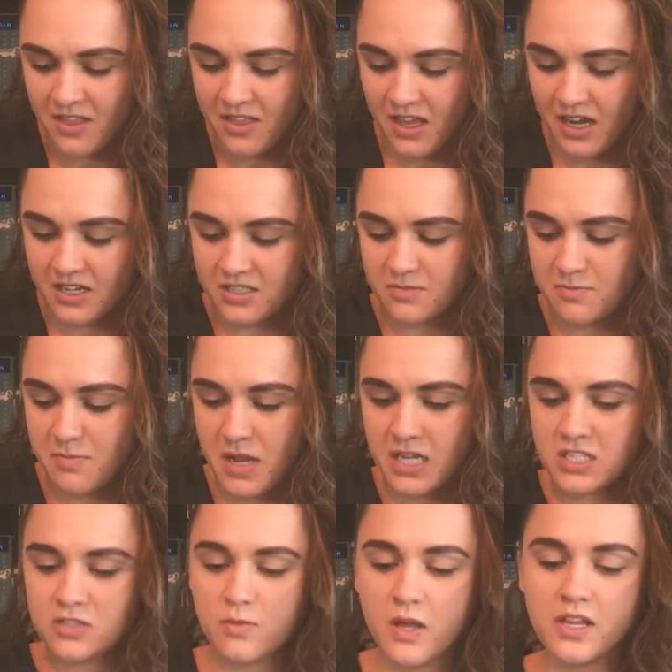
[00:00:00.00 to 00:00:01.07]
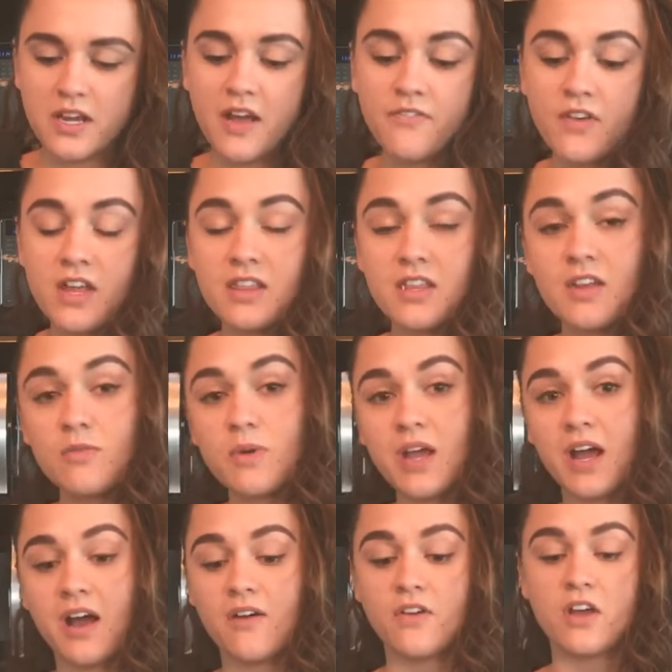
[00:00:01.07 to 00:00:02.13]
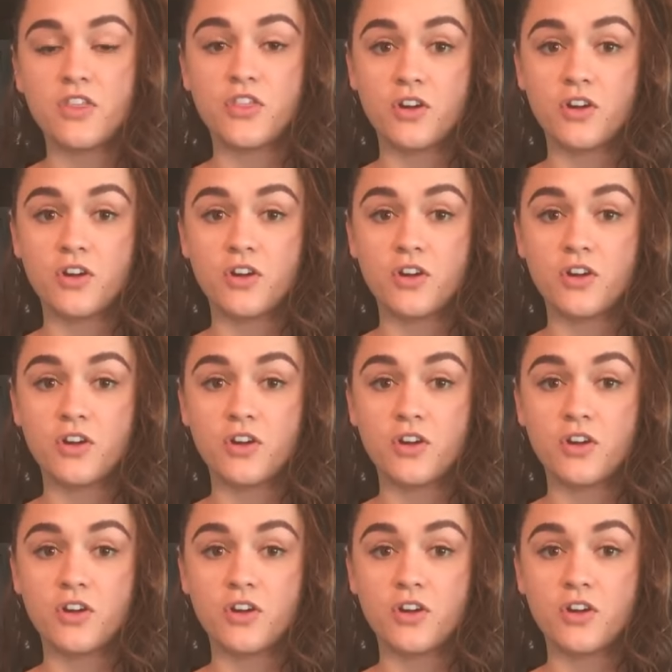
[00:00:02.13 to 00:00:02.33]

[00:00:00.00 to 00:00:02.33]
That is mixed well enough, and then we have a